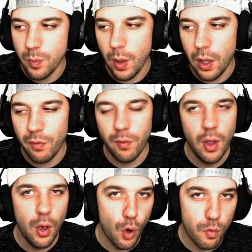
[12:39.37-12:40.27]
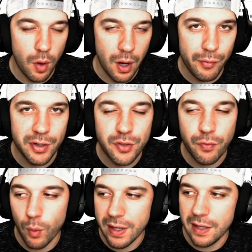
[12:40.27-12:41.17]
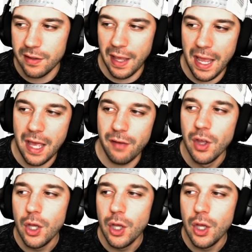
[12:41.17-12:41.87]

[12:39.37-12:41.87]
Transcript: well. Over under is 48 and a half.